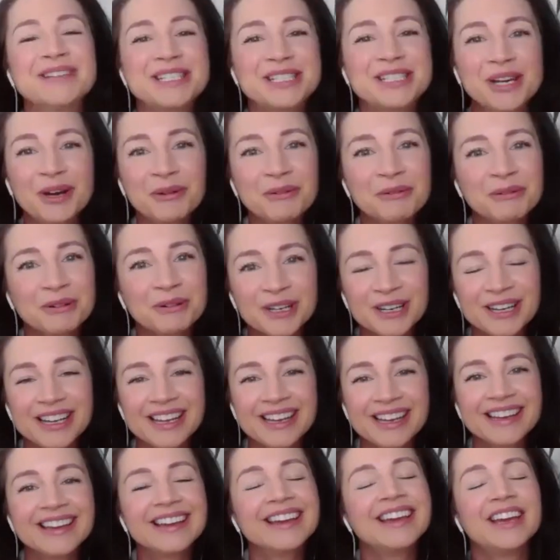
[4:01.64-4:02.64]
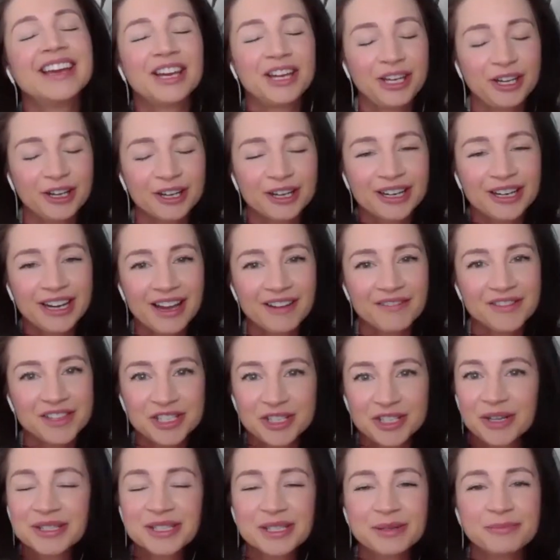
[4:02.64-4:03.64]
"but don't worry, you're gonna have the
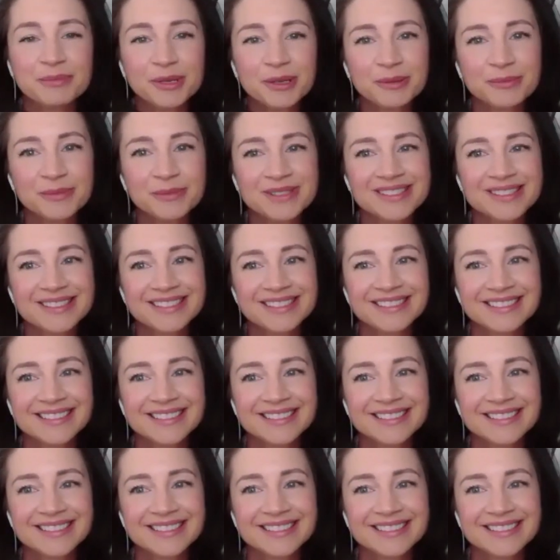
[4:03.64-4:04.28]
Johnson boobs."